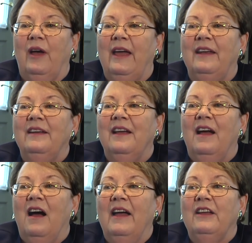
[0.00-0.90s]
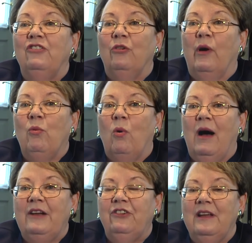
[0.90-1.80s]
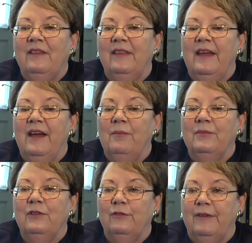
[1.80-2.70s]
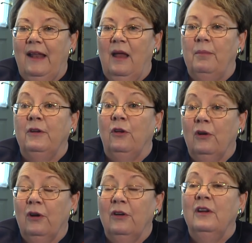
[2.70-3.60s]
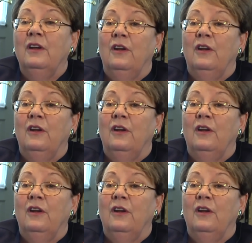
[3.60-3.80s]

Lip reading: and I enjoy watching them develop and learn